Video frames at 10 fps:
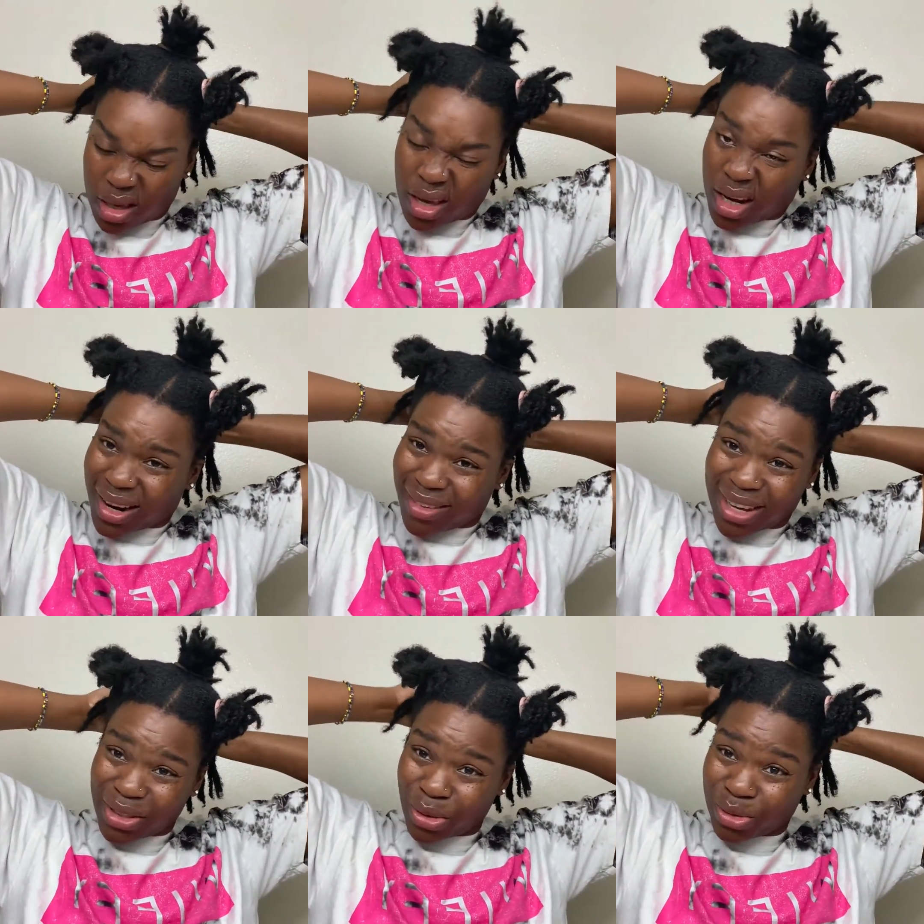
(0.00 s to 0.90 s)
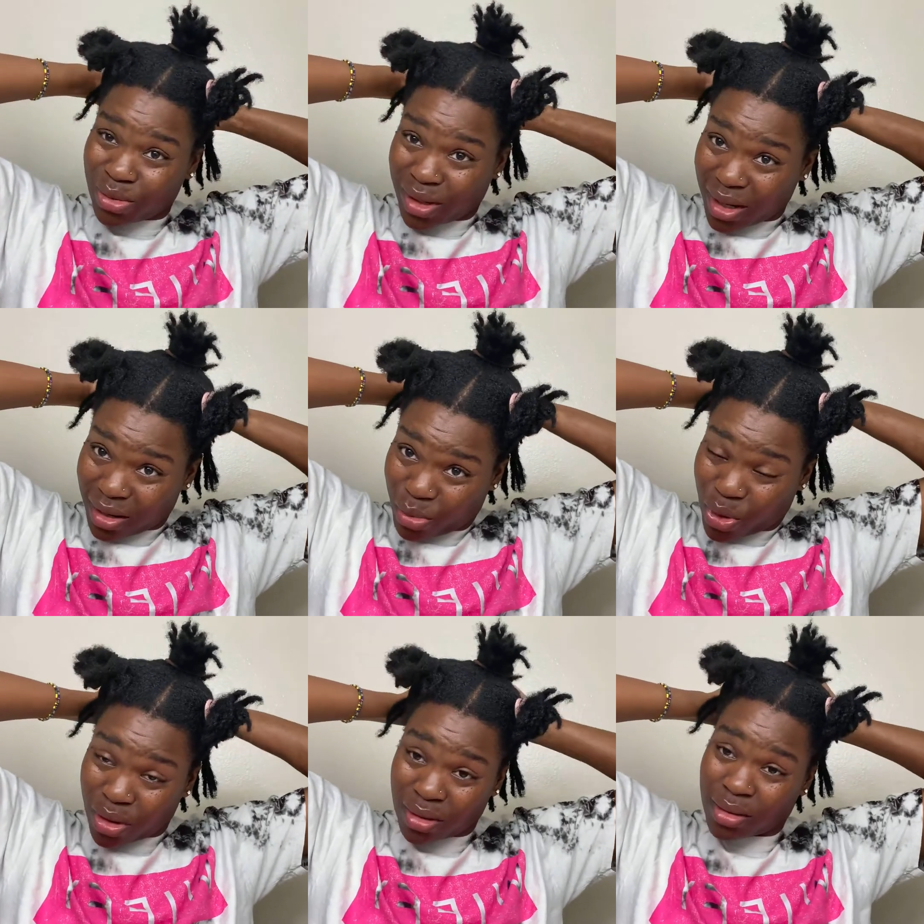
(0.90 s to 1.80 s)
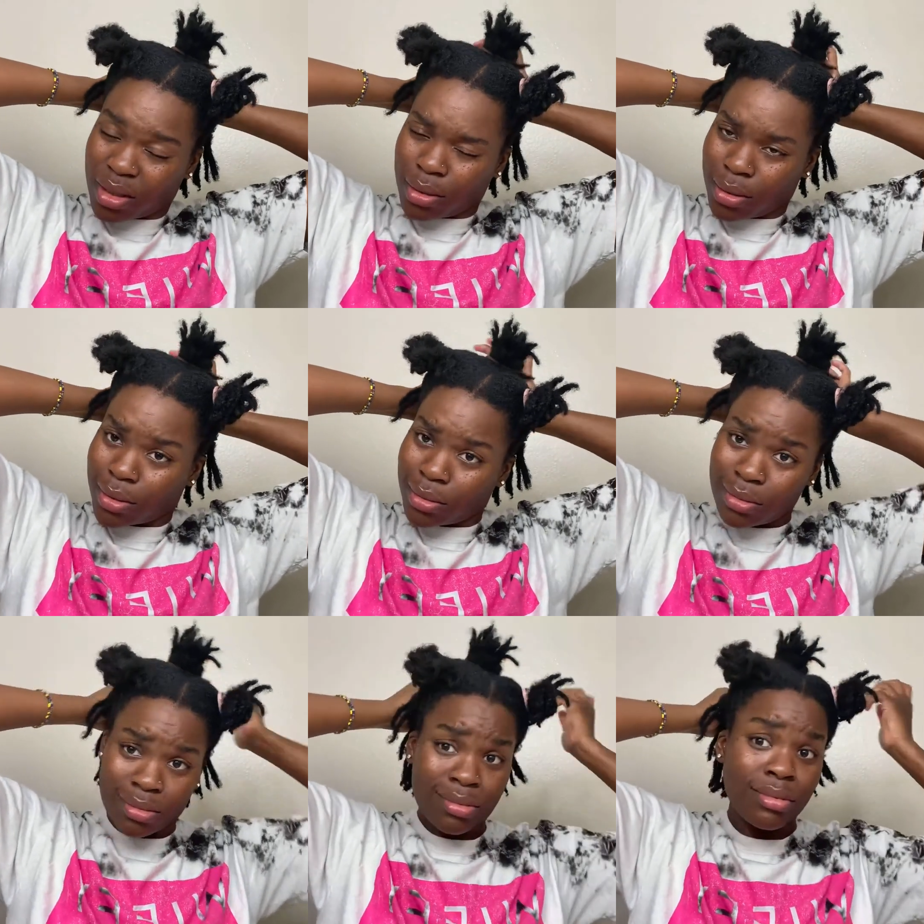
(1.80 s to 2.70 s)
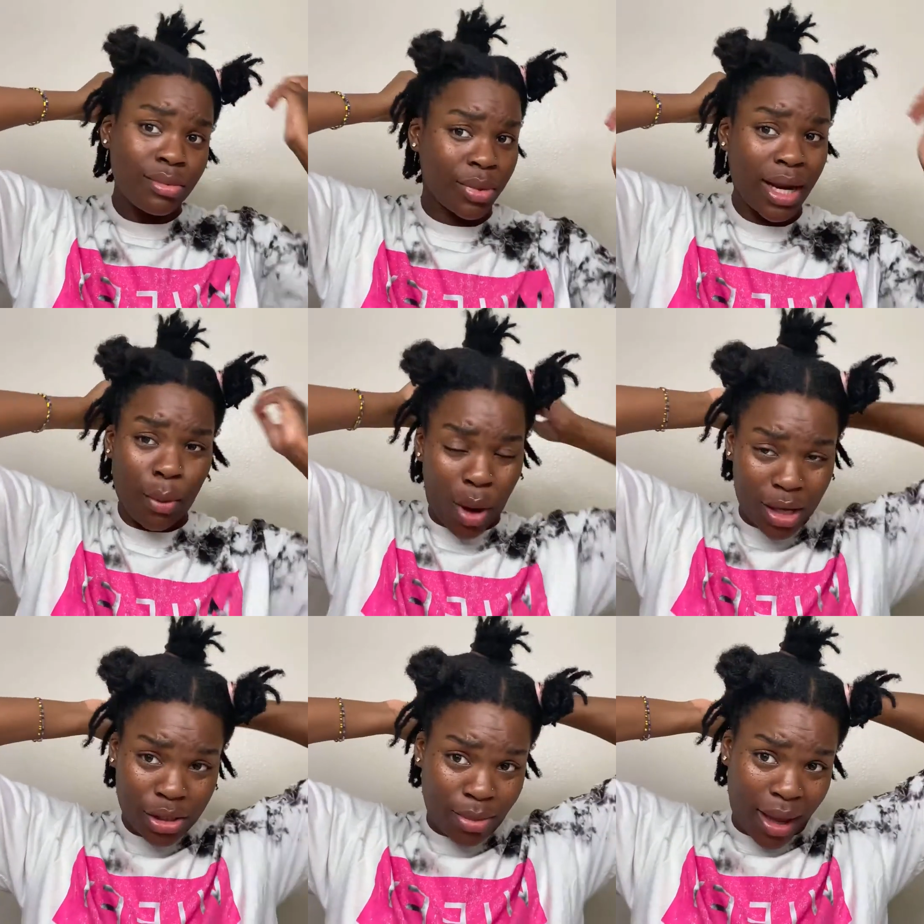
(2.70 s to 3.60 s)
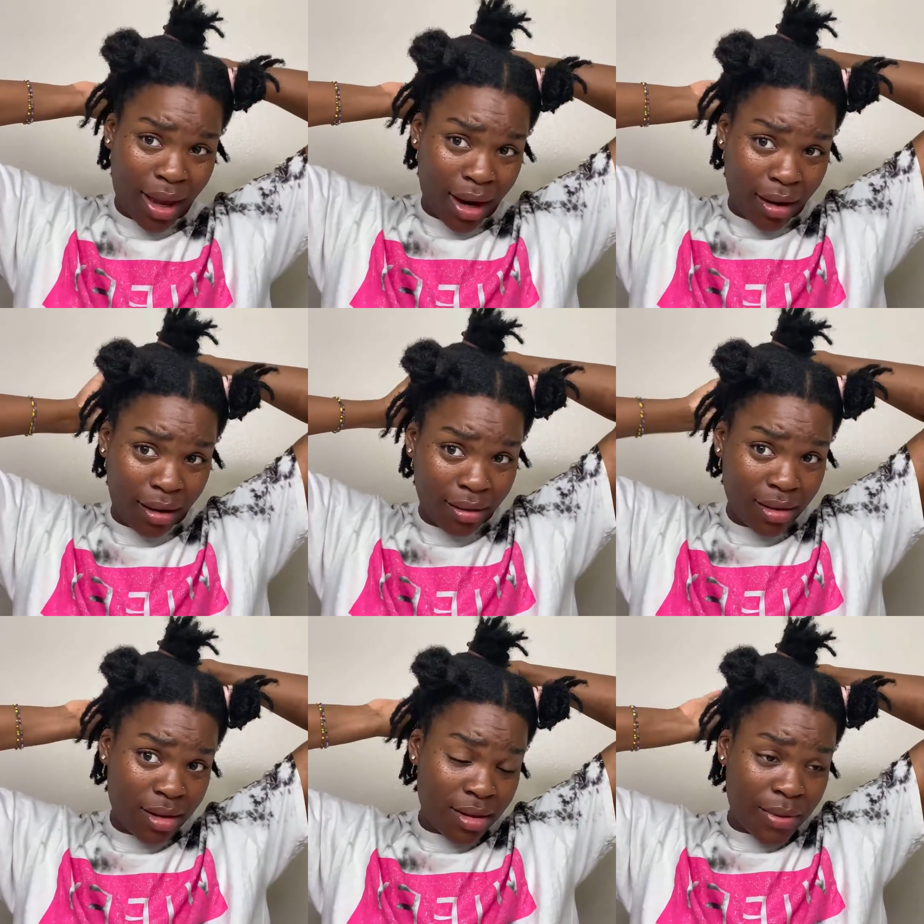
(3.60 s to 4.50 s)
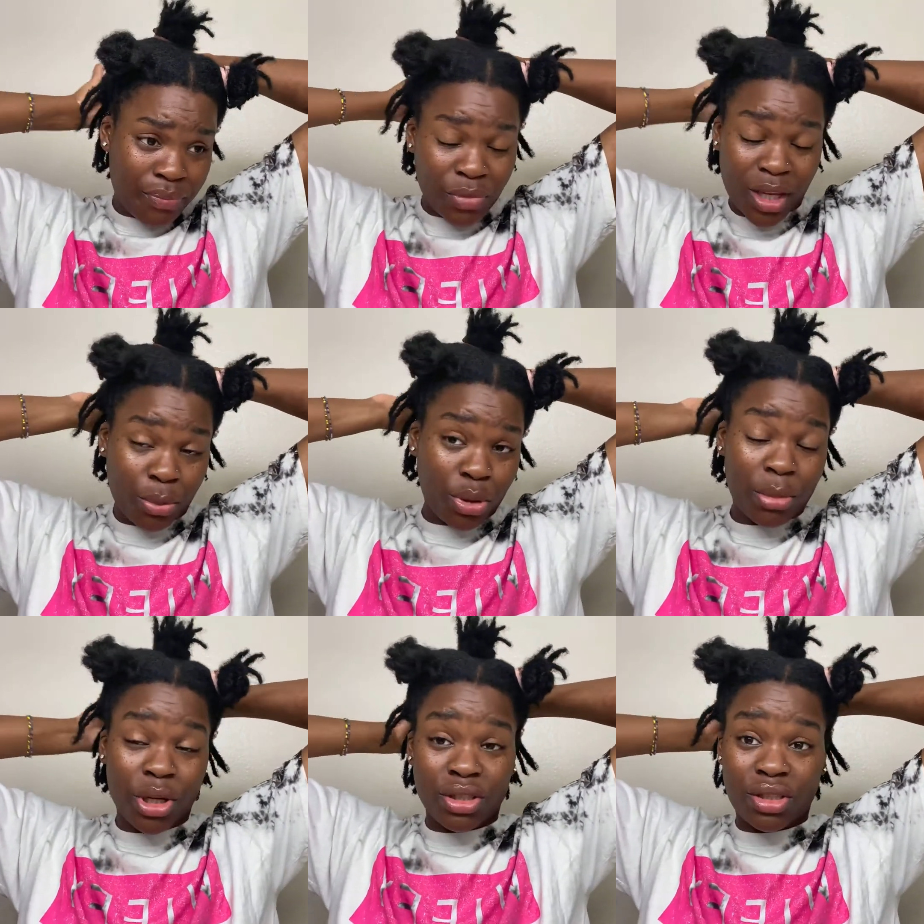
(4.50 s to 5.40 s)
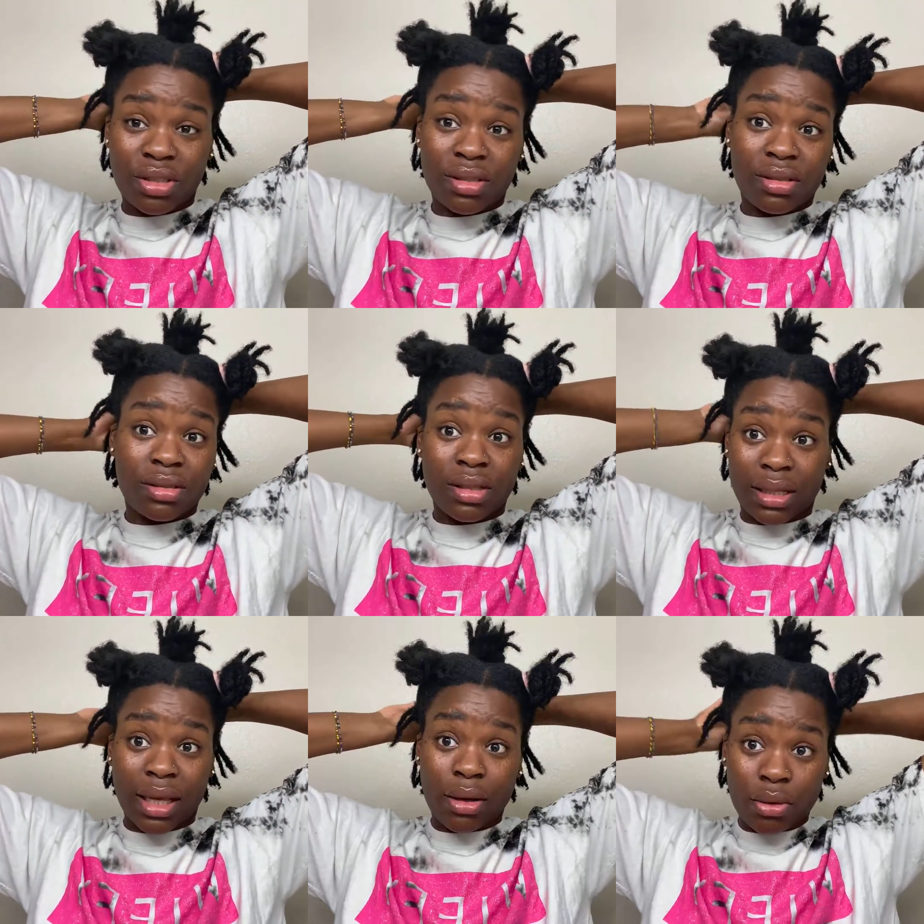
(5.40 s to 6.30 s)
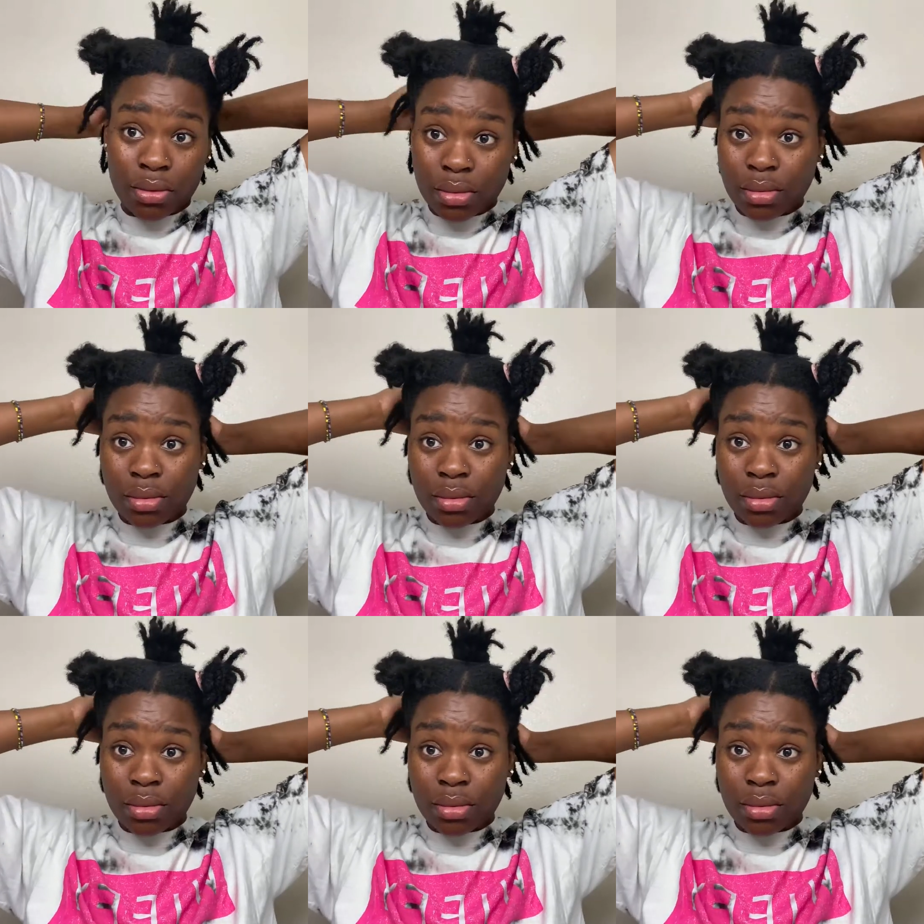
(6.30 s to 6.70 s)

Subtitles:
And now I don't do it anymore, because when I wash my hair, it pretty much detangles.